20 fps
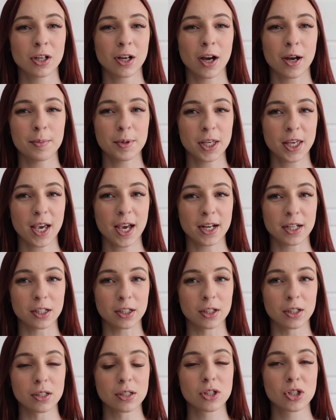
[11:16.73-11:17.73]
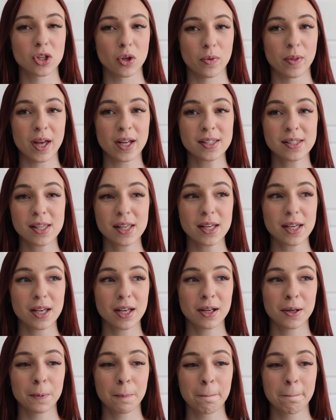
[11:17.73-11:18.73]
I'm in Canada, so that's like,